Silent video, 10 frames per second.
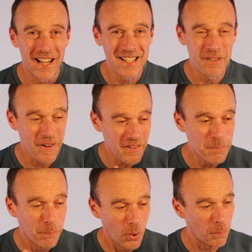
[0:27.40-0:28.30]
and it's a very
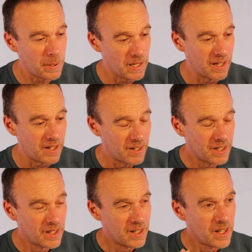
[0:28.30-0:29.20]
popular
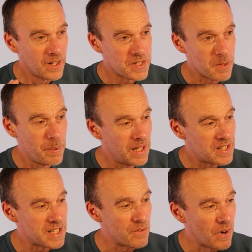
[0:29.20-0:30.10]

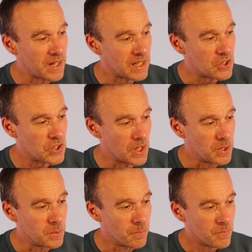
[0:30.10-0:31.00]
stability running
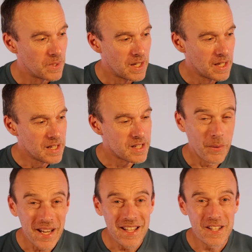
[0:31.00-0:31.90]
shoe. So
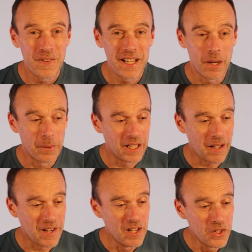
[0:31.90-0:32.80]
in this video, we're going to
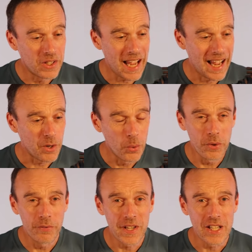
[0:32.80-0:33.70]
have a look at all
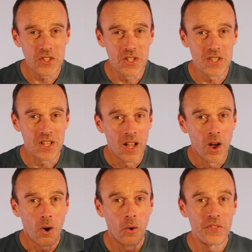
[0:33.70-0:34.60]
the features
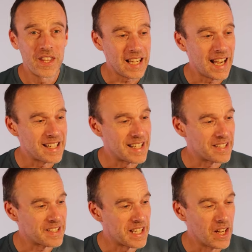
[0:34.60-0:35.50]
on the
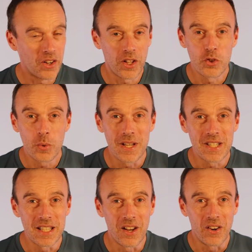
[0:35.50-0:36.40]
ASICS KAYANO
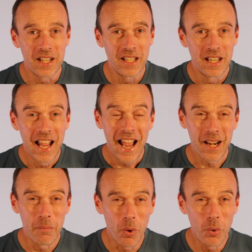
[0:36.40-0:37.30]
29,
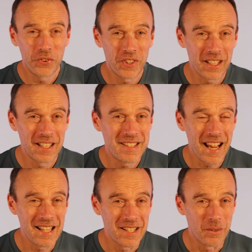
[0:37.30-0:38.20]
and I'm also going to
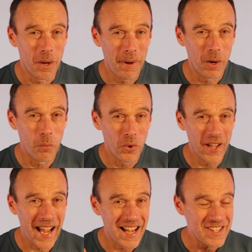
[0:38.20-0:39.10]
tell you about what
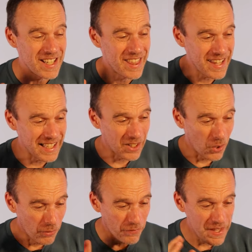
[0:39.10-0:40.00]
I actually think
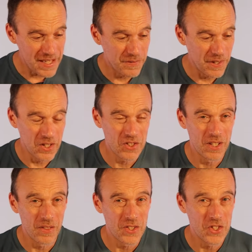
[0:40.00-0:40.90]
of this
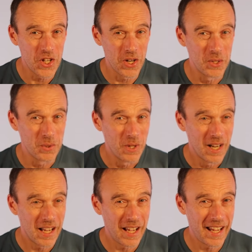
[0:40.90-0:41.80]
version of the shoe.
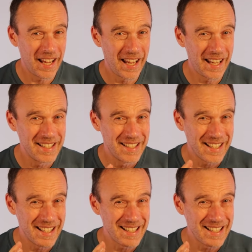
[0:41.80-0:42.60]
And